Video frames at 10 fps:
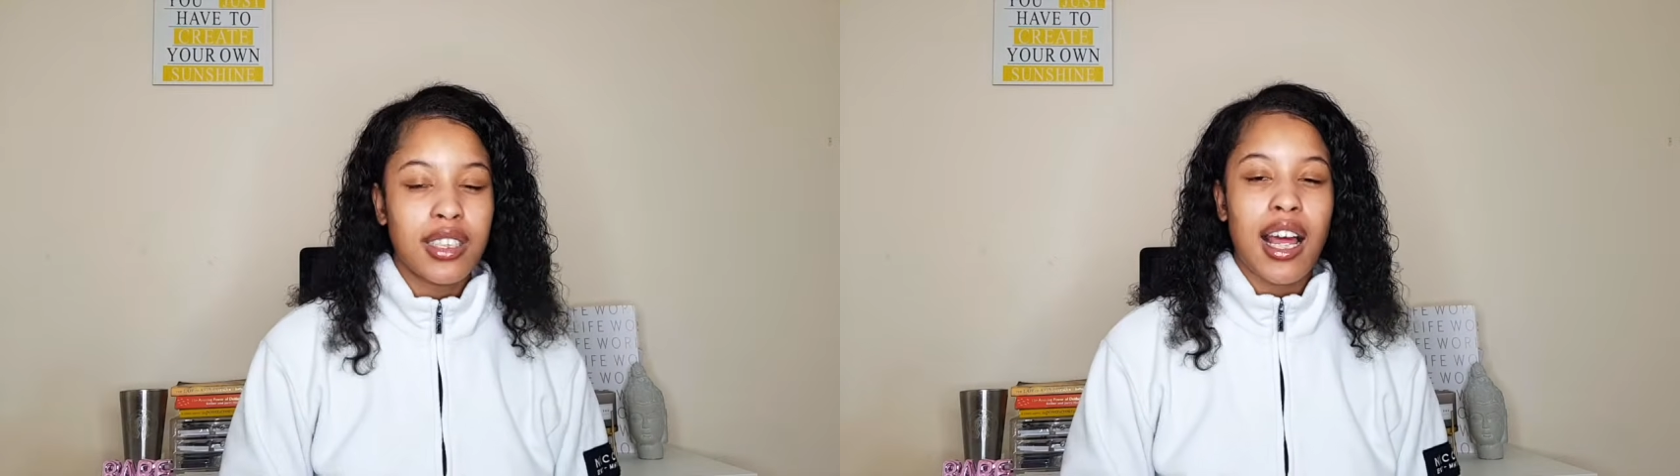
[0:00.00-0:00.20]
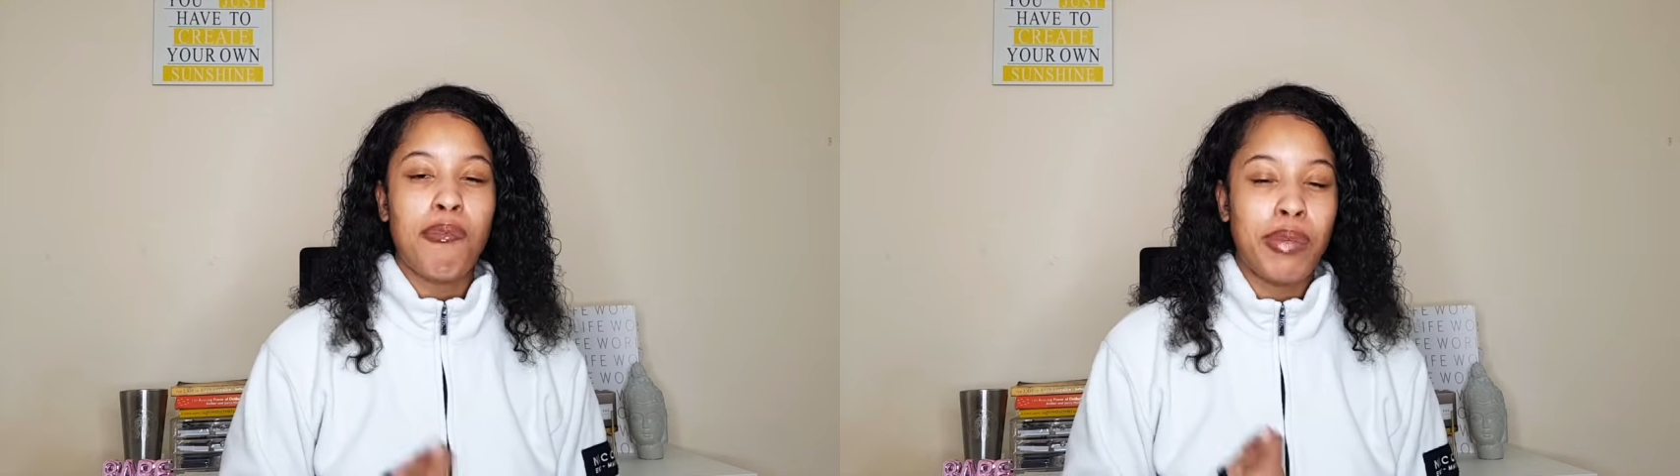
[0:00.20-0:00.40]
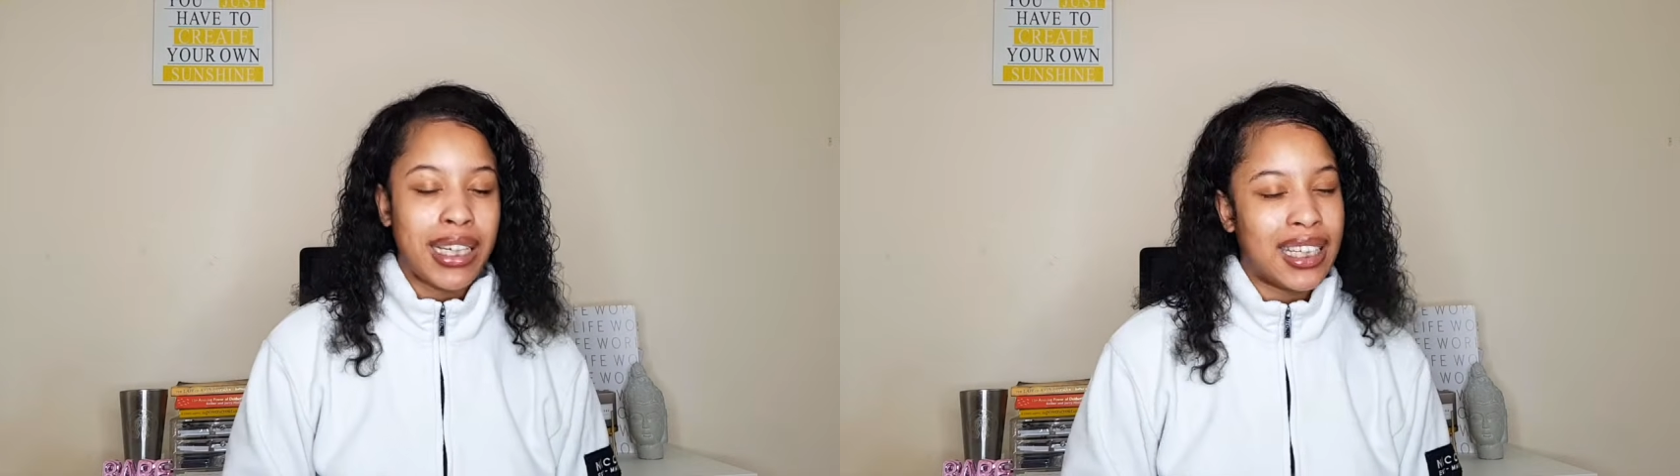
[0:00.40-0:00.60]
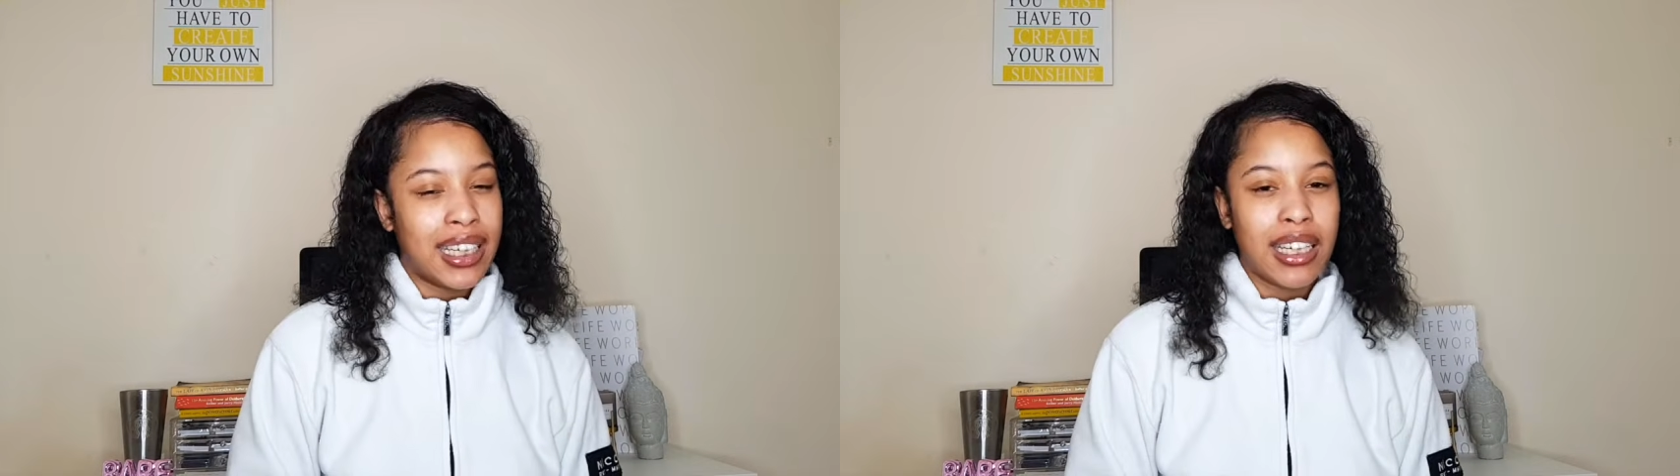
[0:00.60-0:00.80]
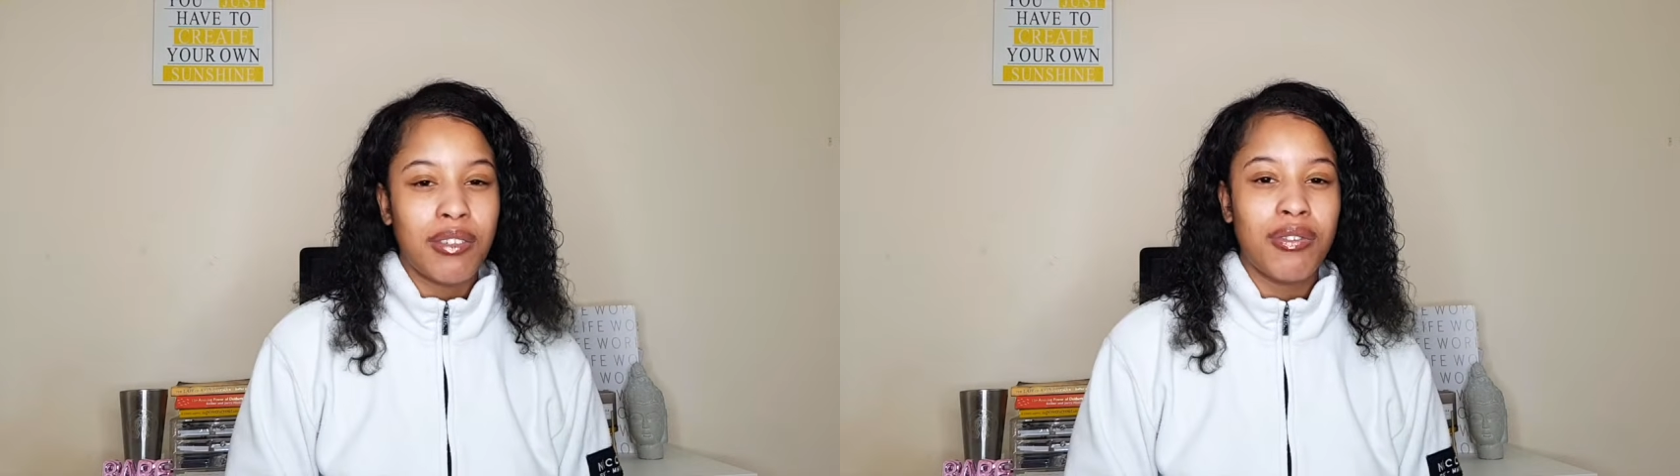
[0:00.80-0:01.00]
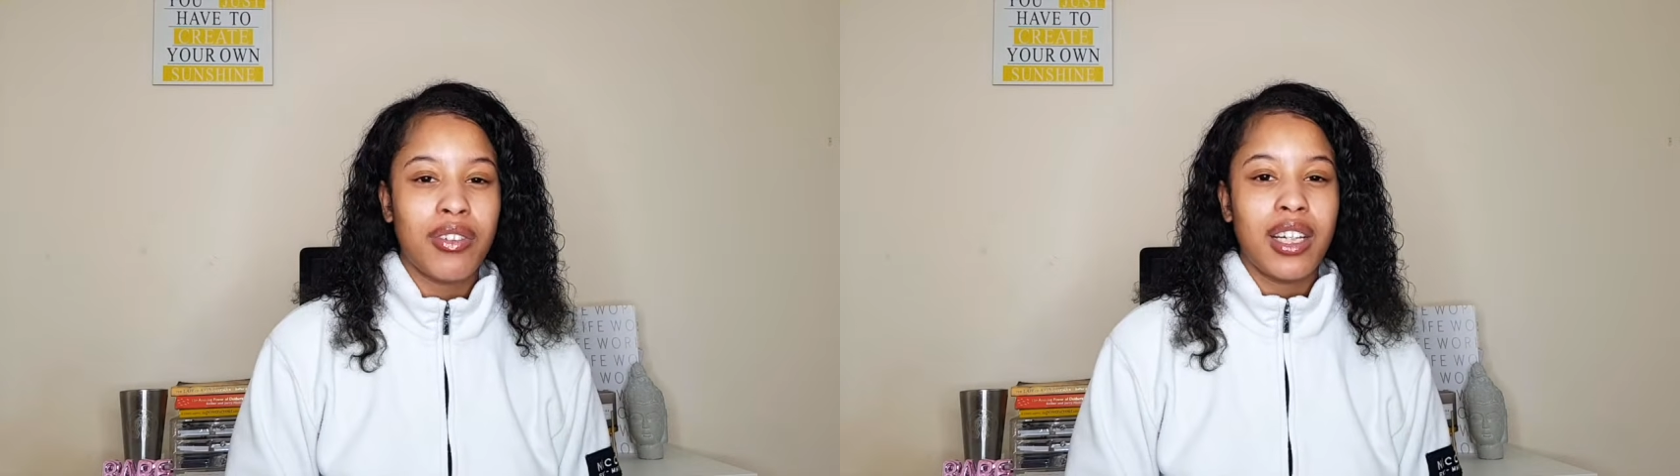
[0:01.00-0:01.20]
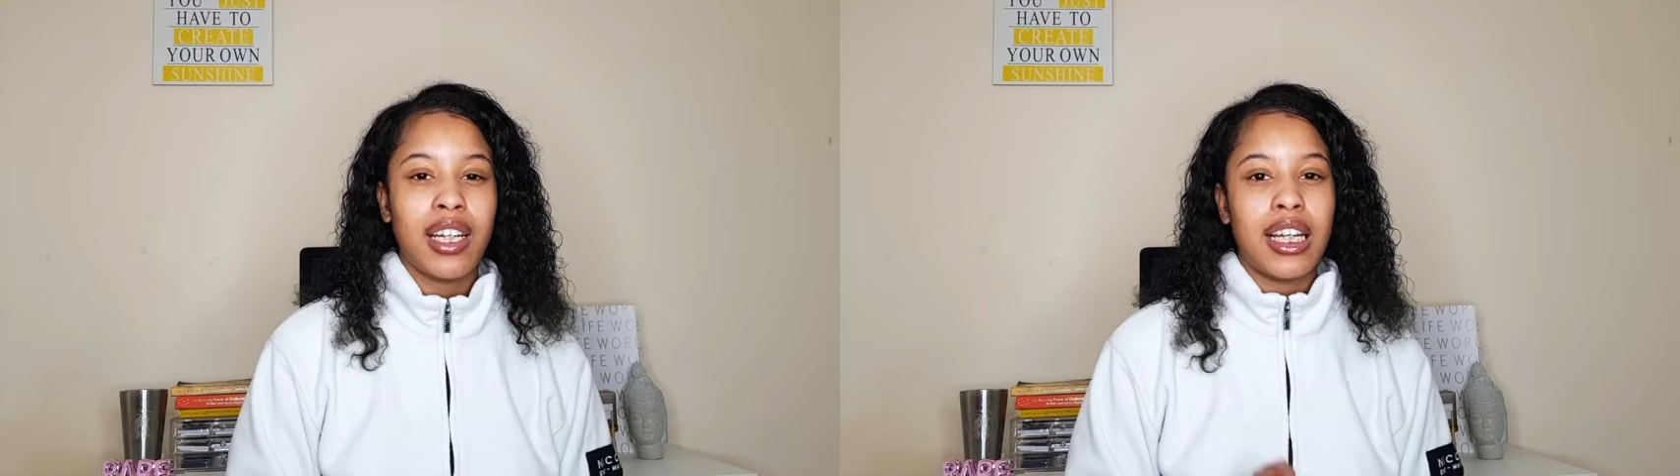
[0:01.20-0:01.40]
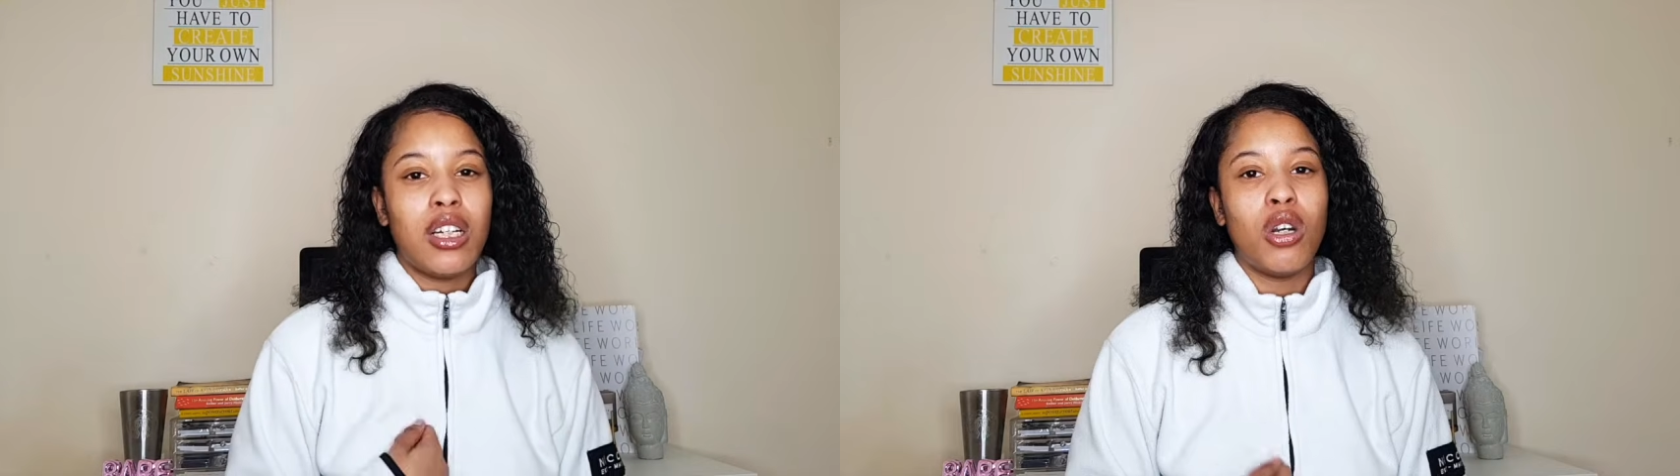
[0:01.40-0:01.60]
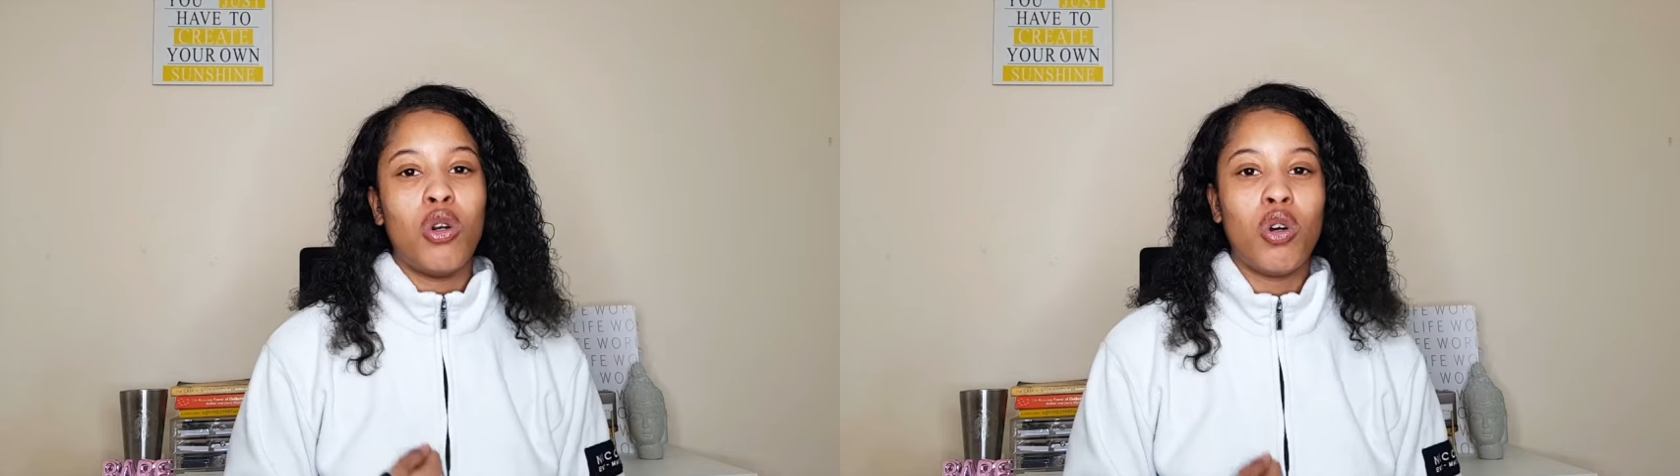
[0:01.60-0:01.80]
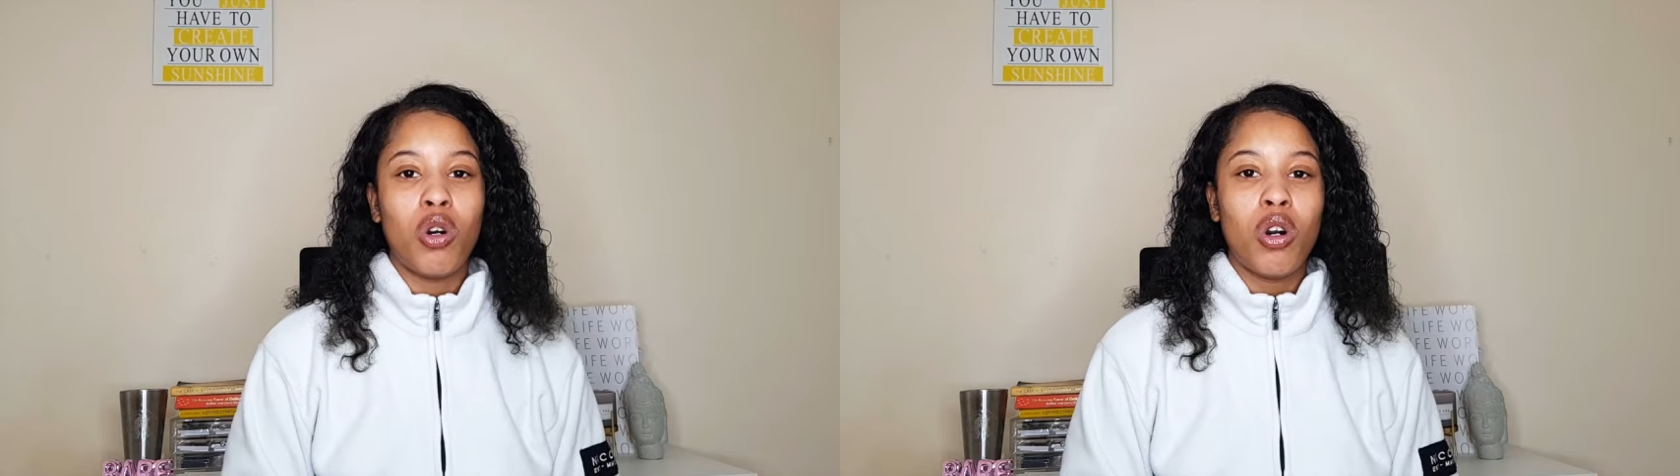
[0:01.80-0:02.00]
and believe in the
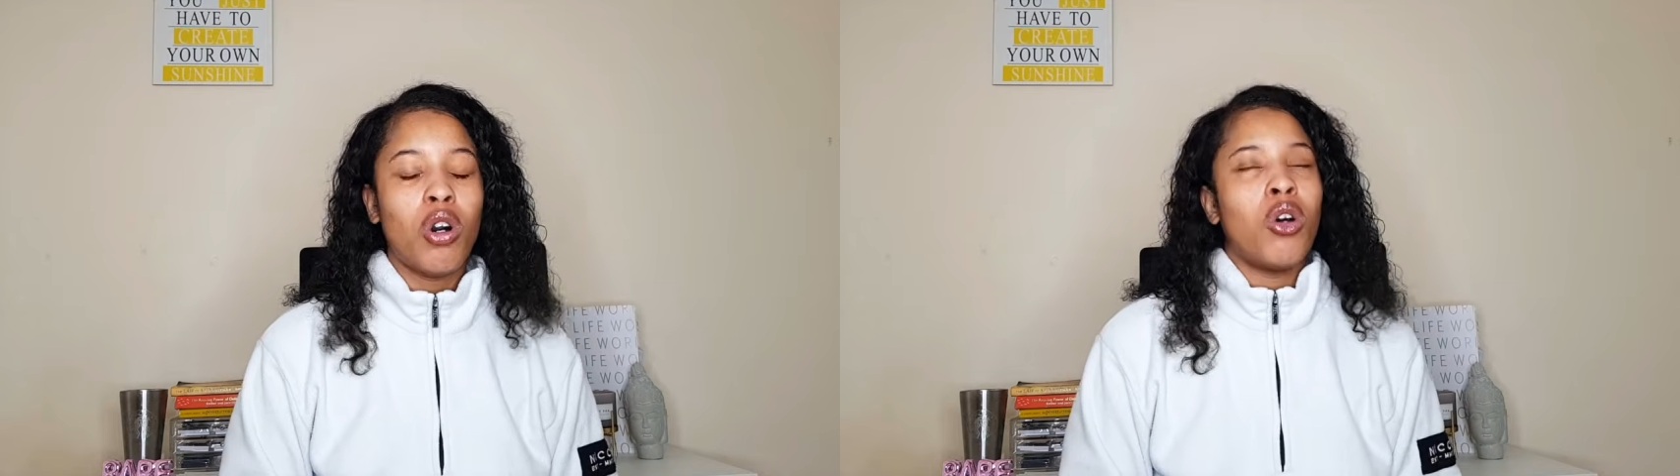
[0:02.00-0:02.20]
law,